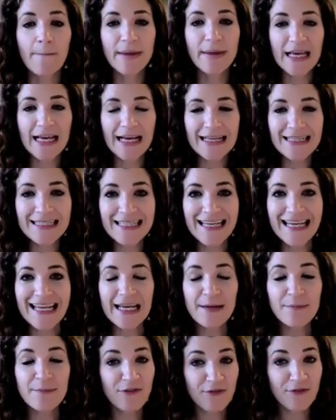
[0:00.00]
because
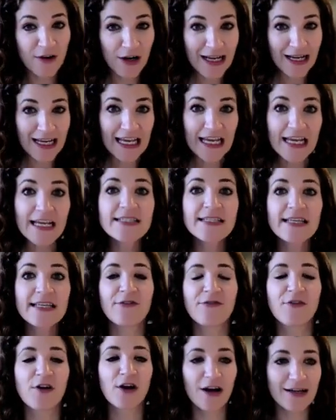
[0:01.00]
it can be very easy
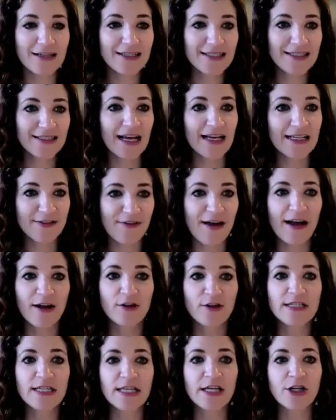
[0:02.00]
for us as
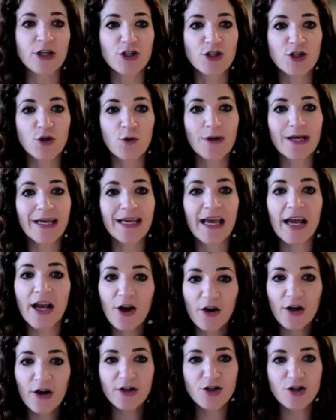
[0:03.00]
faculty to
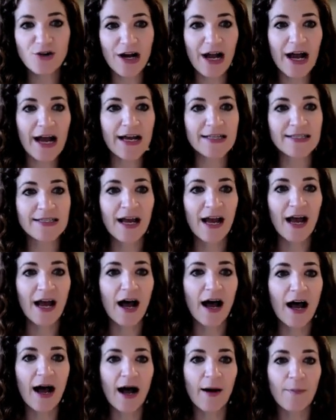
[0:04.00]
characterize
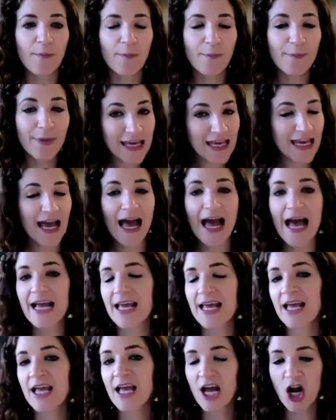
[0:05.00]

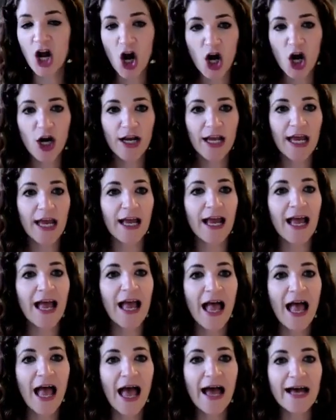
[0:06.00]
p-hacking and harking
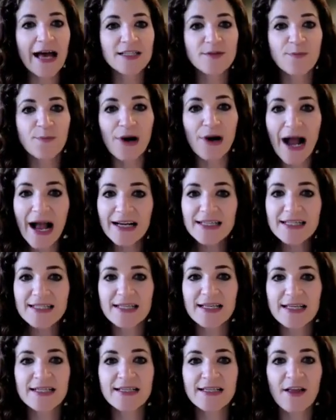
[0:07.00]
as
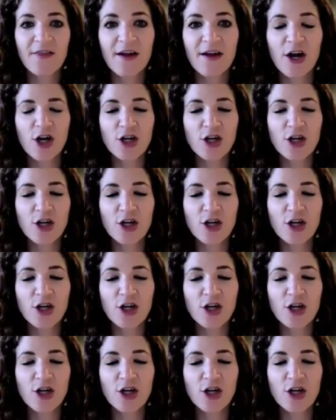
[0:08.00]
practices that